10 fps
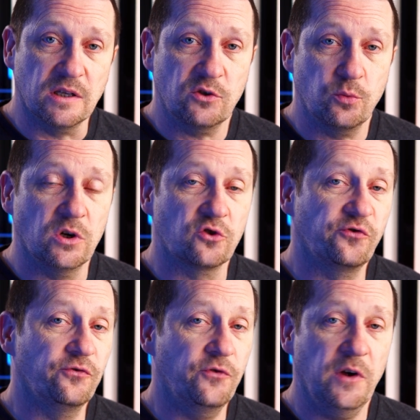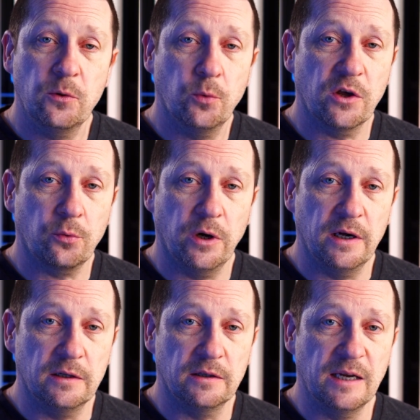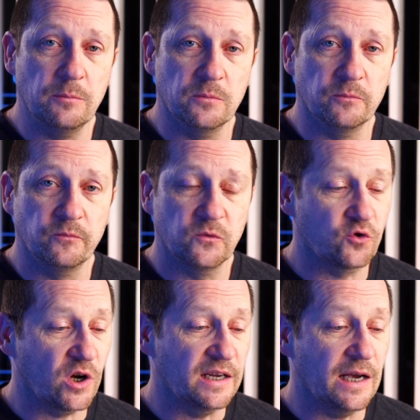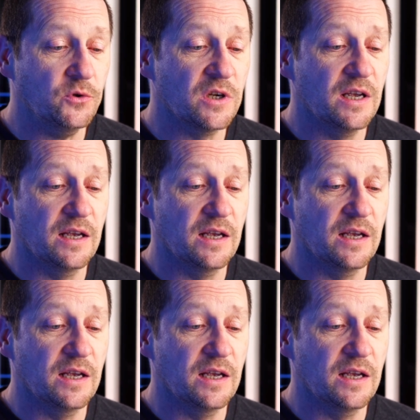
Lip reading: This one is very worthwhile in trying out.